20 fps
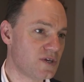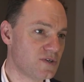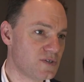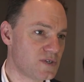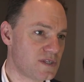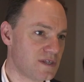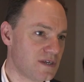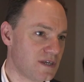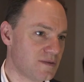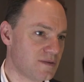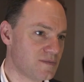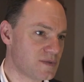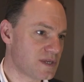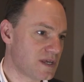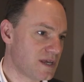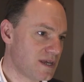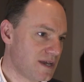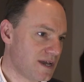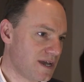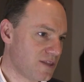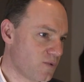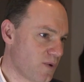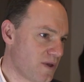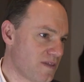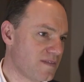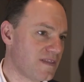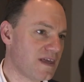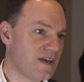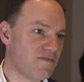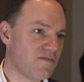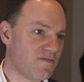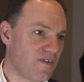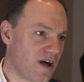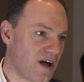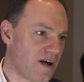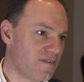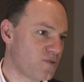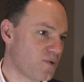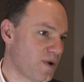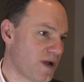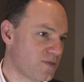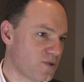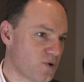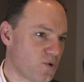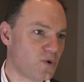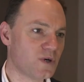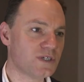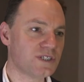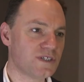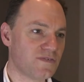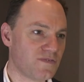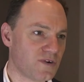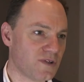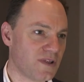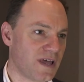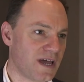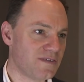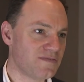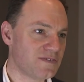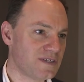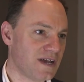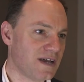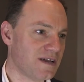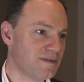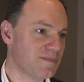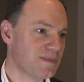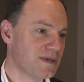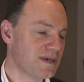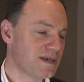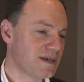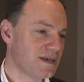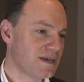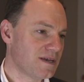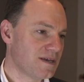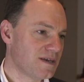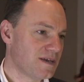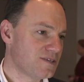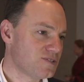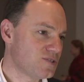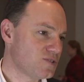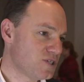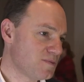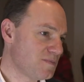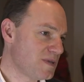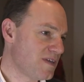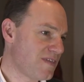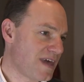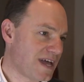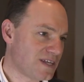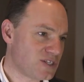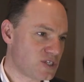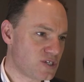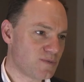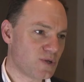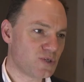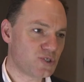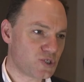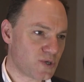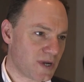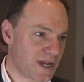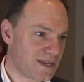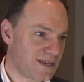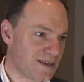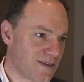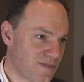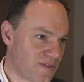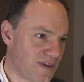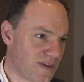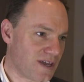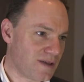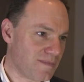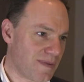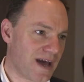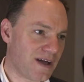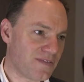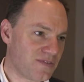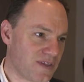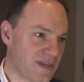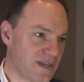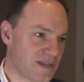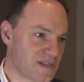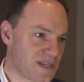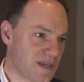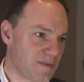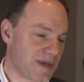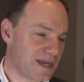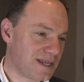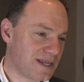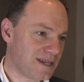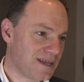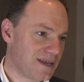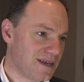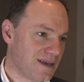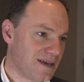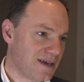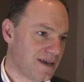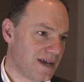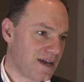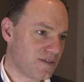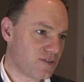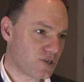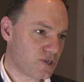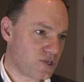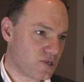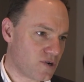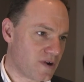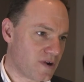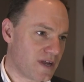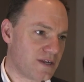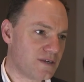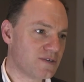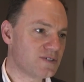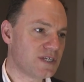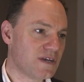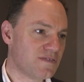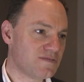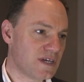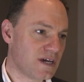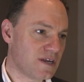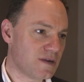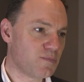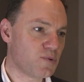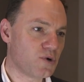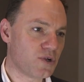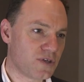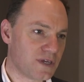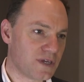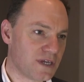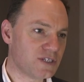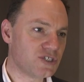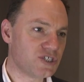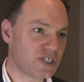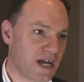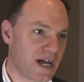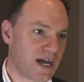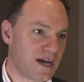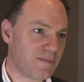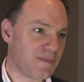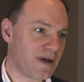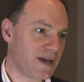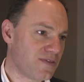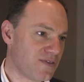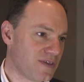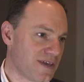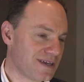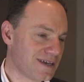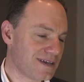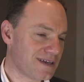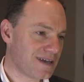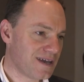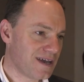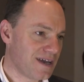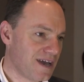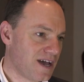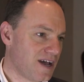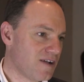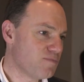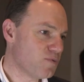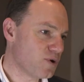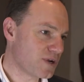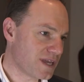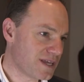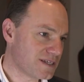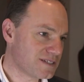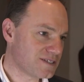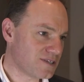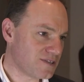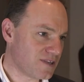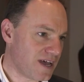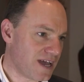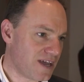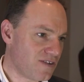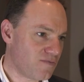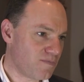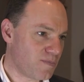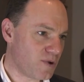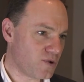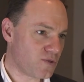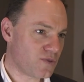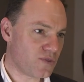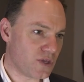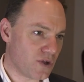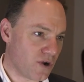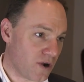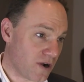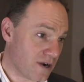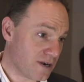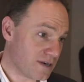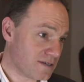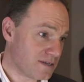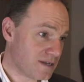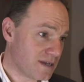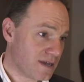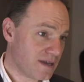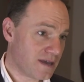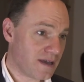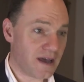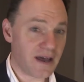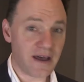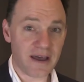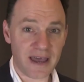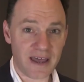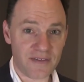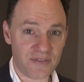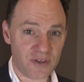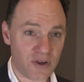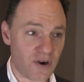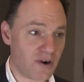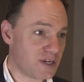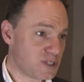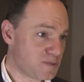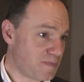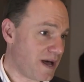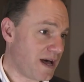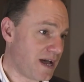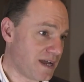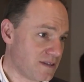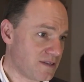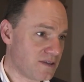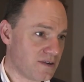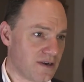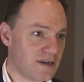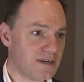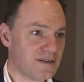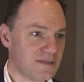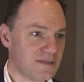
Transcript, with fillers: those themes and the way that they evolve throughout the course of her lifetime. So to me, that's the most striking thing about the exhibit. Uh, the curators have done a brilliant job, I think, of bringing to life both the art uh, and the artist behind the